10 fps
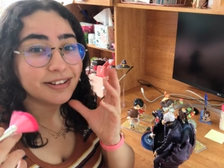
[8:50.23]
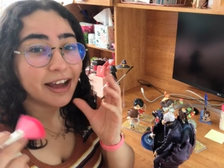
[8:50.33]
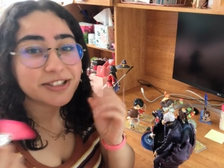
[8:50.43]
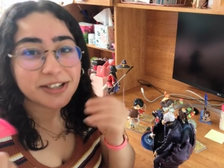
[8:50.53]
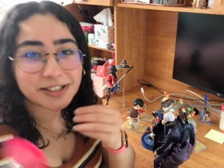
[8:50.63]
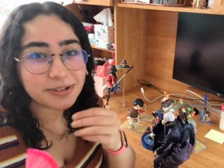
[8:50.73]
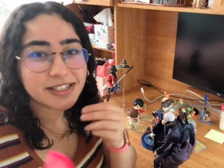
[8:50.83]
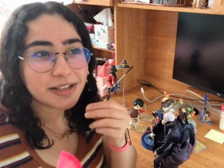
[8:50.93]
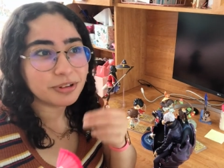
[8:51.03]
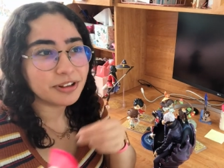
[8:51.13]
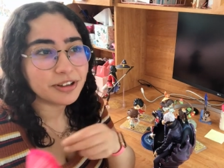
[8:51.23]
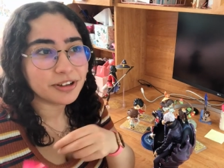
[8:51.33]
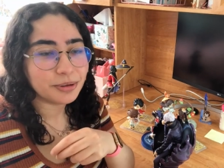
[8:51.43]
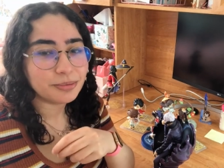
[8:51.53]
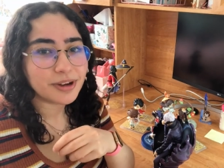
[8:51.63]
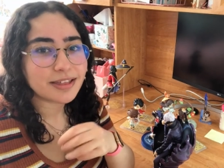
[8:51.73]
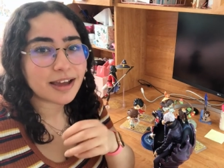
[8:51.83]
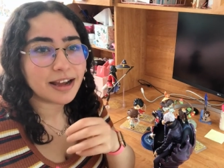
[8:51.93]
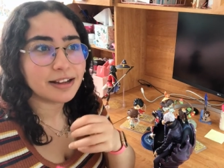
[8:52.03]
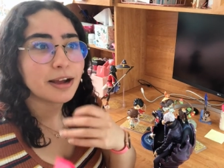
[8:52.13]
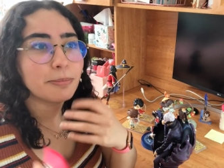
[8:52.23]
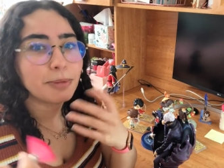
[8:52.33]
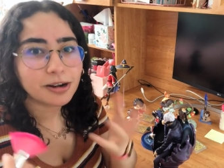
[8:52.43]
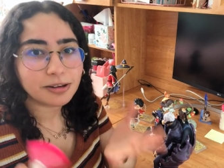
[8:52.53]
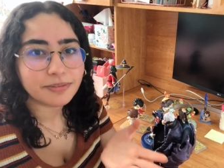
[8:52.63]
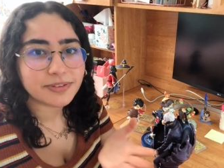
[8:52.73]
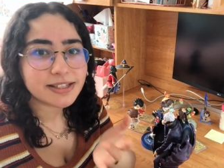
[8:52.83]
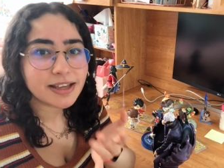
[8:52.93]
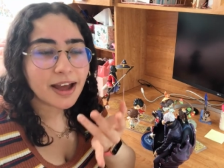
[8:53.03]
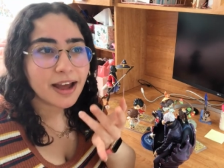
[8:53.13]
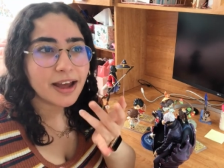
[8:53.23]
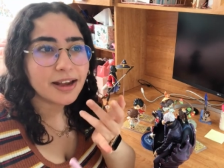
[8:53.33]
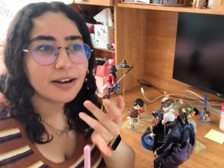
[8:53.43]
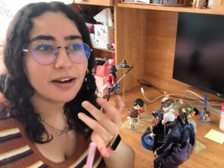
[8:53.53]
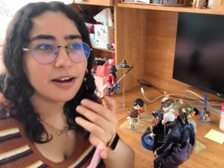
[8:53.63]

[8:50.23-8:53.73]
accessories he would look good with, kind of like a bottle of his yen,